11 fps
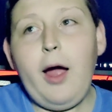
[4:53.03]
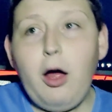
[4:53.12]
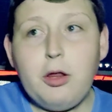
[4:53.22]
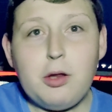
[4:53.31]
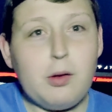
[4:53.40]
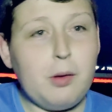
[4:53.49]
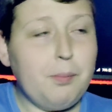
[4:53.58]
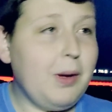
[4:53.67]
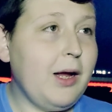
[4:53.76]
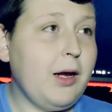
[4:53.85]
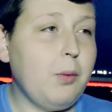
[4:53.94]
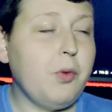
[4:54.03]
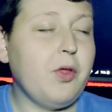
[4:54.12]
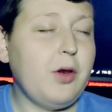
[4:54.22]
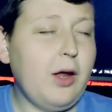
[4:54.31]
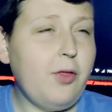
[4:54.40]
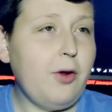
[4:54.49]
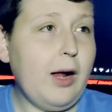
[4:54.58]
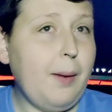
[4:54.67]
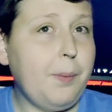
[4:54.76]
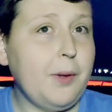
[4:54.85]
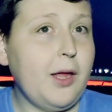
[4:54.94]
I also combined it with another
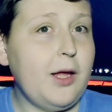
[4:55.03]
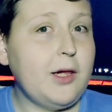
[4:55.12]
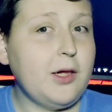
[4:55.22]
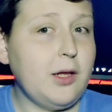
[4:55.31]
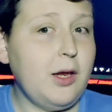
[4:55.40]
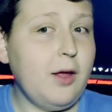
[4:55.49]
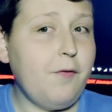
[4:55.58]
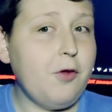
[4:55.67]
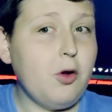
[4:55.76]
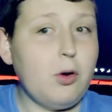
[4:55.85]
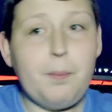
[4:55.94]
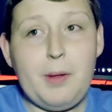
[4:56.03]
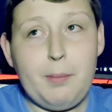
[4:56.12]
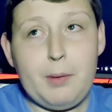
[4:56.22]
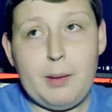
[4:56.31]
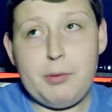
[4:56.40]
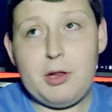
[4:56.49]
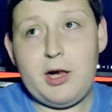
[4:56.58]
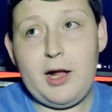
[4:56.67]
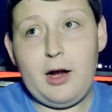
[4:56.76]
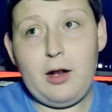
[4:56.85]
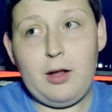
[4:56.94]
application. If you go to Beamed Up's
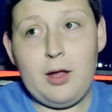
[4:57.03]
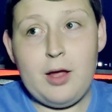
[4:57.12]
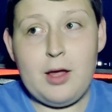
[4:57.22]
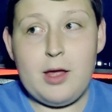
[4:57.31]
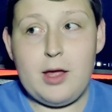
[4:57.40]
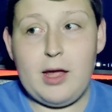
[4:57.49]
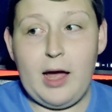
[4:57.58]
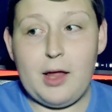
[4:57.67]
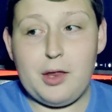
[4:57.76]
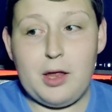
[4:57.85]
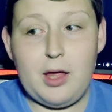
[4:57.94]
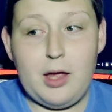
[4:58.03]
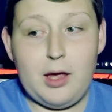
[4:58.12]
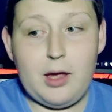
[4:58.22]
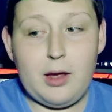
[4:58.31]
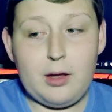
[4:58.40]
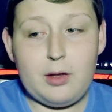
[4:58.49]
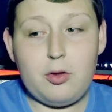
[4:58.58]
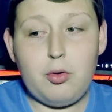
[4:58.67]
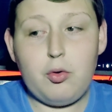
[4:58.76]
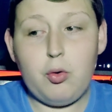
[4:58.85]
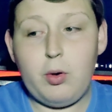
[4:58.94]
channel, he has a
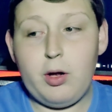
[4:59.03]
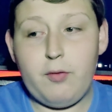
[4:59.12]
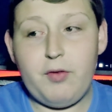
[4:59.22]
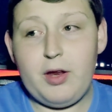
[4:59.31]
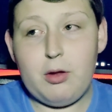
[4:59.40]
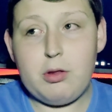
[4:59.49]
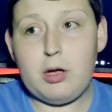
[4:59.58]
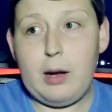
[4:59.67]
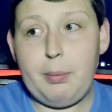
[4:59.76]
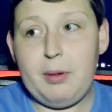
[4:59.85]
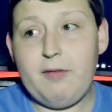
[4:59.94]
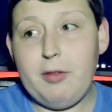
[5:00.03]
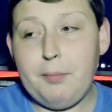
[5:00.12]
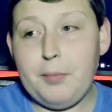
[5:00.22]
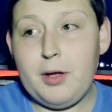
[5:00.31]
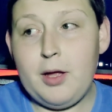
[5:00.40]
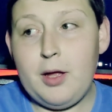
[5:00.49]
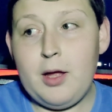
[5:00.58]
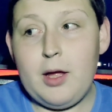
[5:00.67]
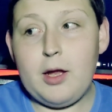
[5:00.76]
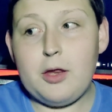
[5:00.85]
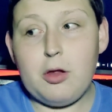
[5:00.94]
tutorial videos, a couple of them.
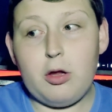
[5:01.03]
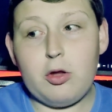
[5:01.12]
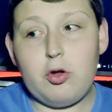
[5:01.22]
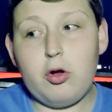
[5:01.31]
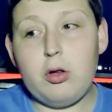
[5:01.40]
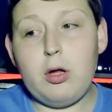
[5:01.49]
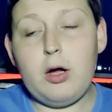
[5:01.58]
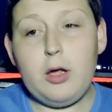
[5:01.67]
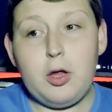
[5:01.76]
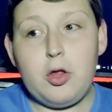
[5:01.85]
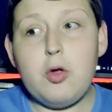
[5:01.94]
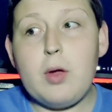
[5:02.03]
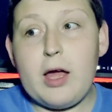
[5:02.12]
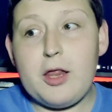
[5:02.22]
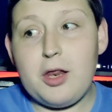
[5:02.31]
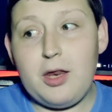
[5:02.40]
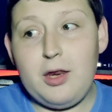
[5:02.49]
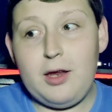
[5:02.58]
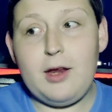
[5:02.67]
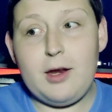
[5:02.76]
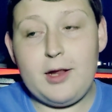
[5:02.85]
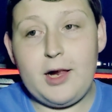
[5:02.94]
It's called Good Lock. You guys
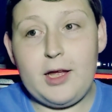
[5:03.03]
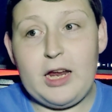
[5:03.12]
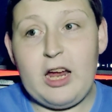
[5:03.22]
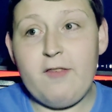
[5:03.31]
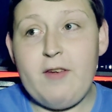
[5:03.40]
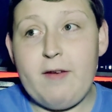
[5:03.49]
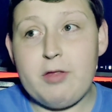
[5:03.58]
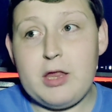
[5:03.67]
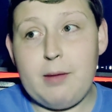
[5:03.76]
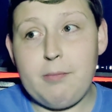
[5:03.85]
need to check it out if you have a